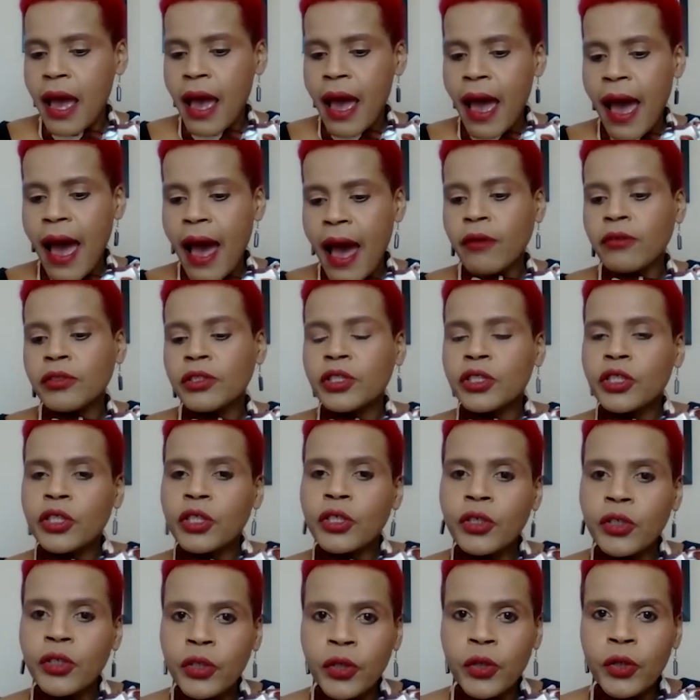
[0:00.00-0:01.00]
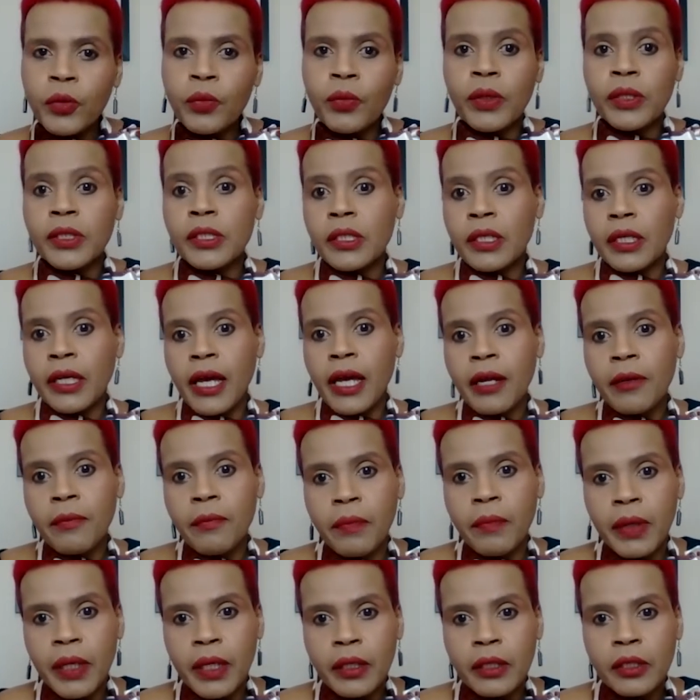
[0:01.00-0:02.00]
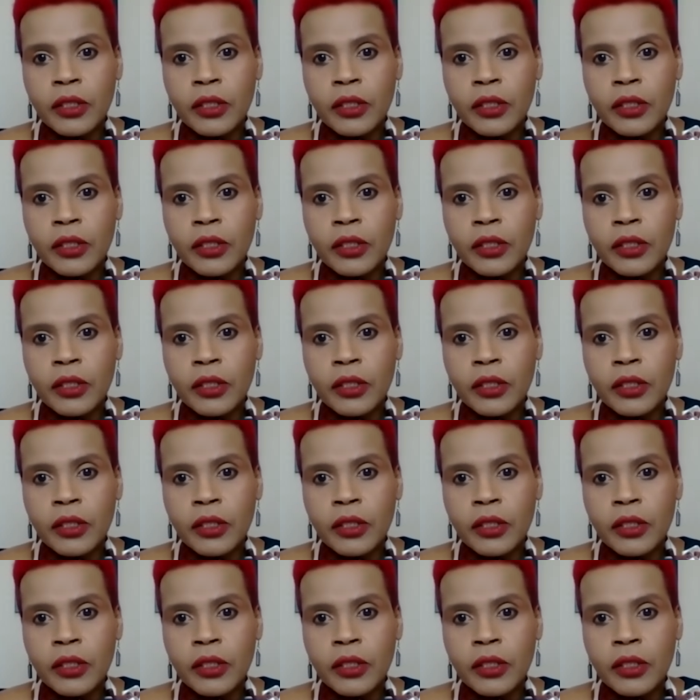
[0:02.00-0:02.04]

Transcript: how she knew what to get me.